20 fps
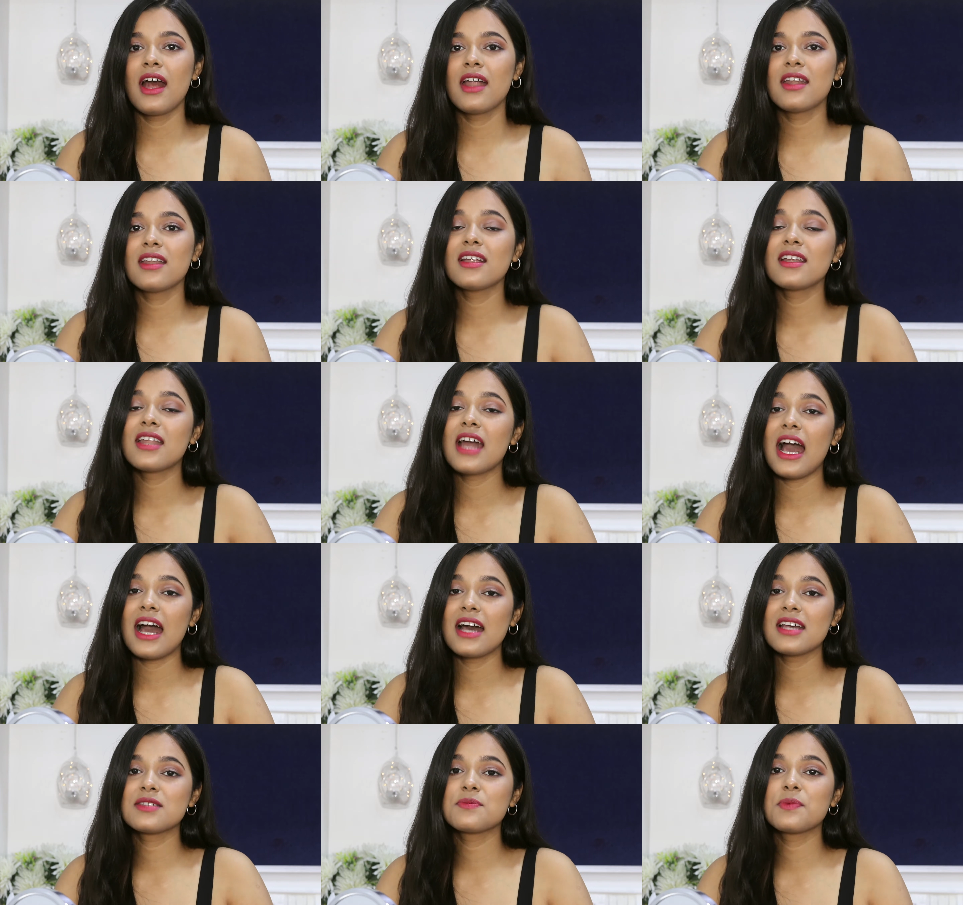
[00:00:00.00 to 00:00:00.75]
and it
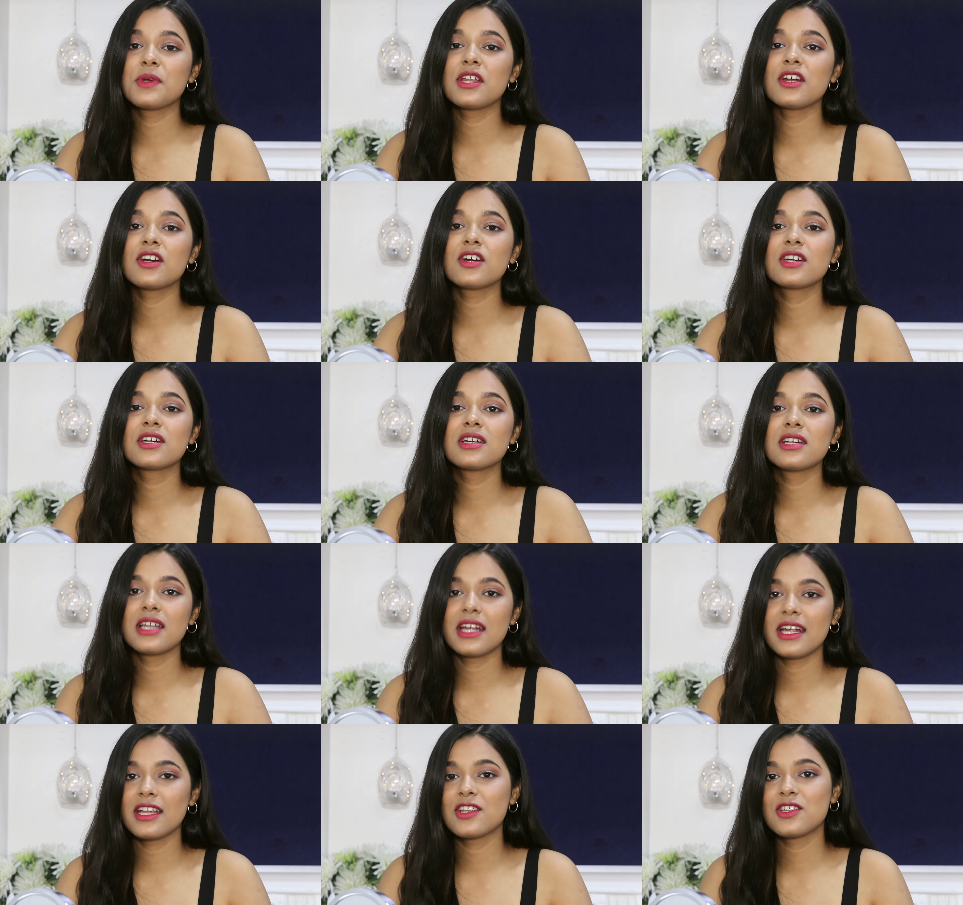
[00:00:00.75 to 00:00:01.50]
has been a
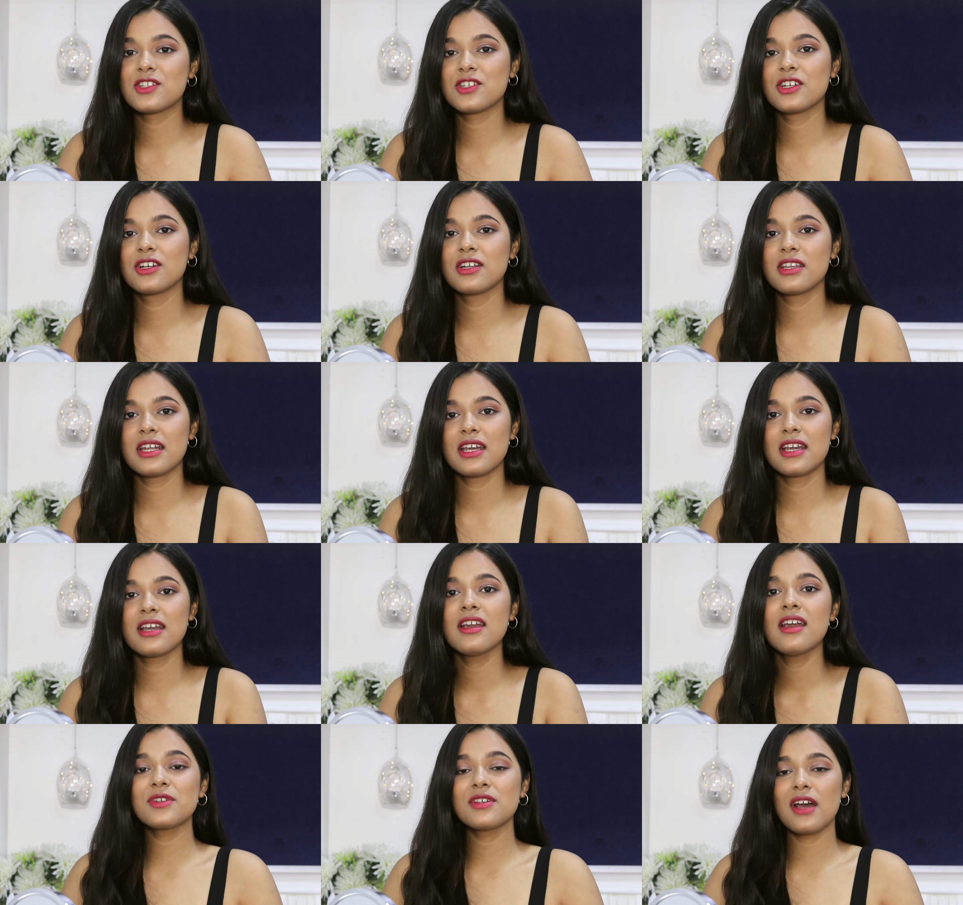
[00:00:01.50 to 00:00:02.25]
great
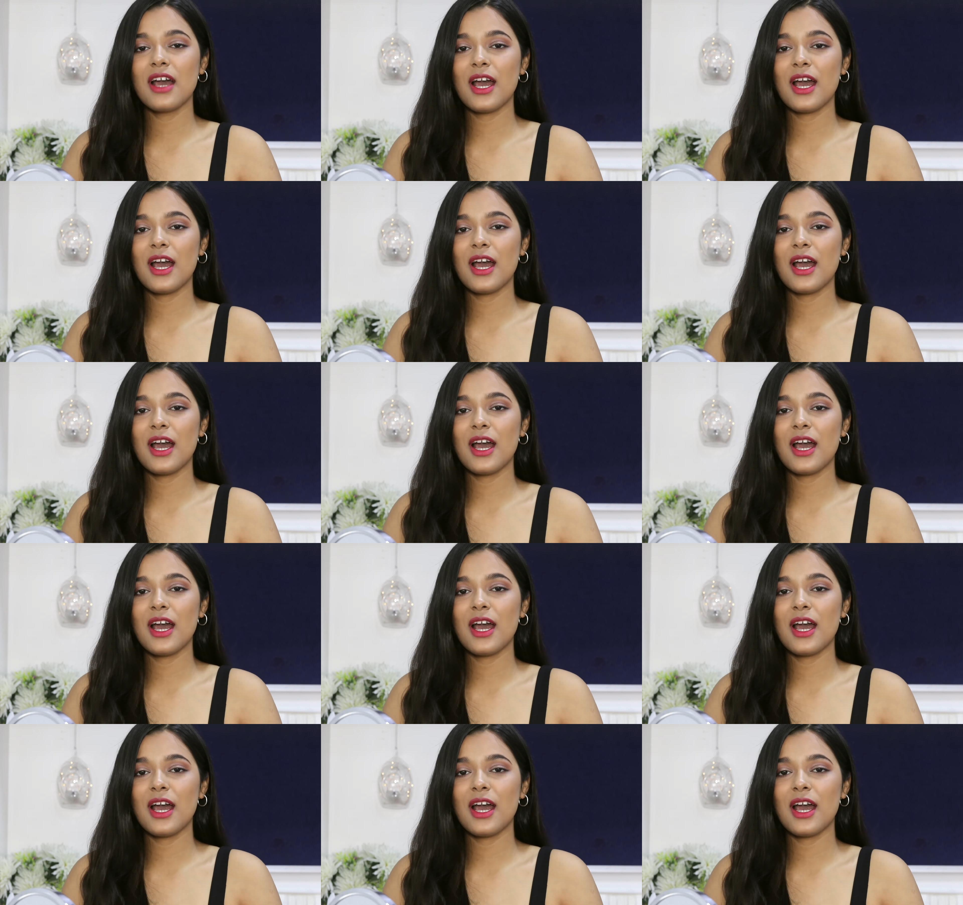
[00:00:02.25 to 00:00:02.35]
journey.